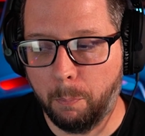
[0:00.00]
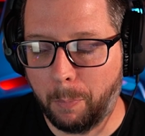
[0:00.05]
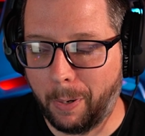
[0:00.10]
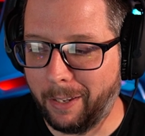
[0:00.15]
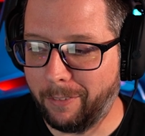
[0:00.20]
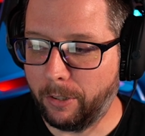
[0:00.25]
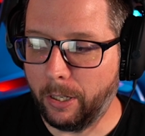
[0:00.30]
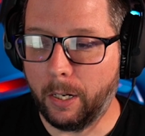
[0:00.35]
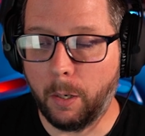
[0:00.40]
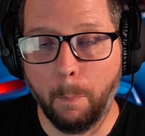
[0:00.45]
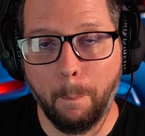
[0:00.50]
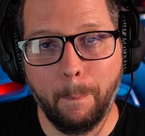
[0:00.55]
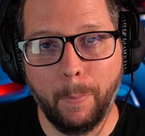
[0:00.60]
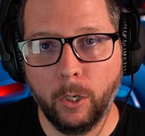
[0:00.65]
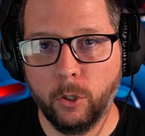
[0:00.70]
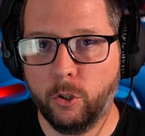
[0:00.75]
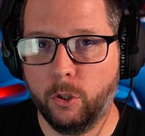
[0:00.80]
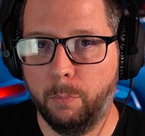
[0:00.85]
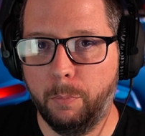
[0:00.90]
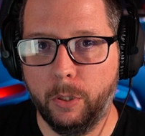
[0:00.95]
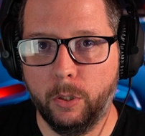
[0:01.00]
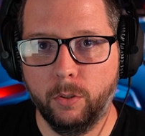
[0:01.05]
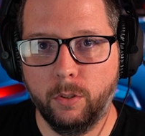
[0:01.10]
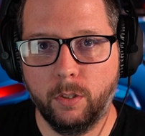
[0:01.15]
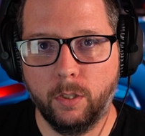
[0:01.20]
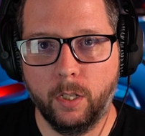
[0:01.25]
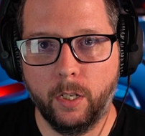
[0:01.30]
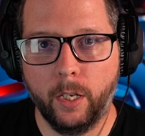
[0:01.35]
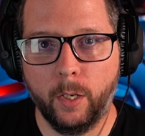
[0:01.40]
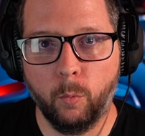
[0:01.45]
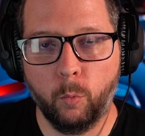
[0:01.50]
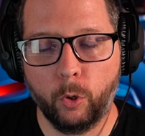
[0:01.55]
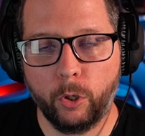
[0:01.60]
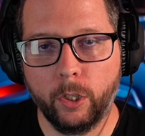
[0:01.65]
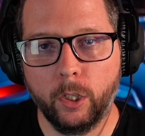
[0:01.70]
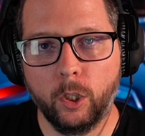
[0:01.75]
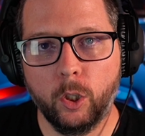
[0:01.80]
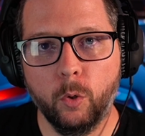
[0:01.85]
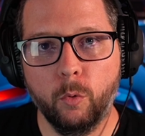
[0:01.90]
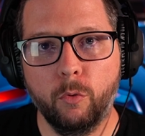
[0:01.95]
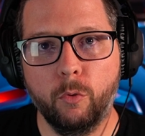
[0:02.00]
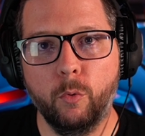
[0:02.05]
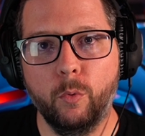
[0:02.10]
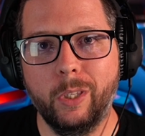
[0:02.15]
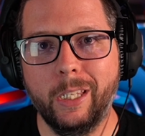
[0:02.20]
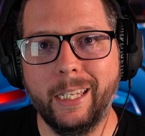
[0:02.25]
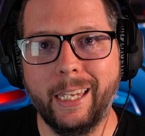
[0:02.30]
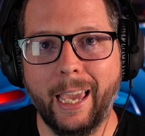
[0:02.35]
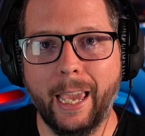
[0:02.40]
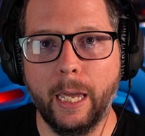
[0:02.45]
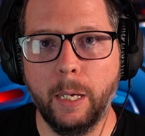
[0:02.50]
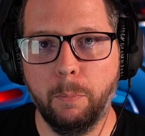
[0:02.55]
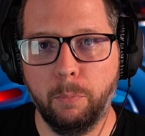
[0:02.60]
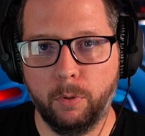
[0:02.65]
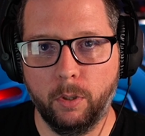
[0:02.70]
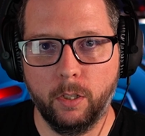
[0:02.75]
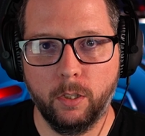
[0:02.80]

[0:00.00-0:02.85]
But I've got a bunch of builds today. We're going to go through the A+